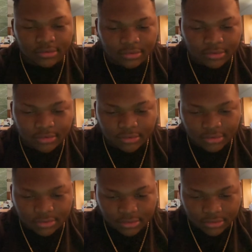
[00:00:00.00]

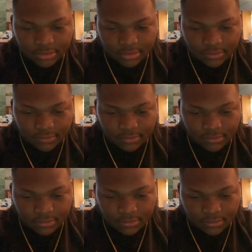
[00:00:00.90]

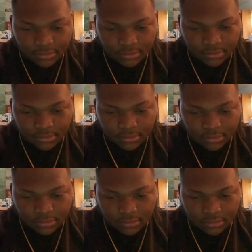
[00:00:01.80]

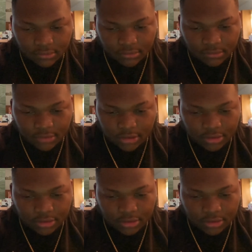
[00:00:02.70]
(silence)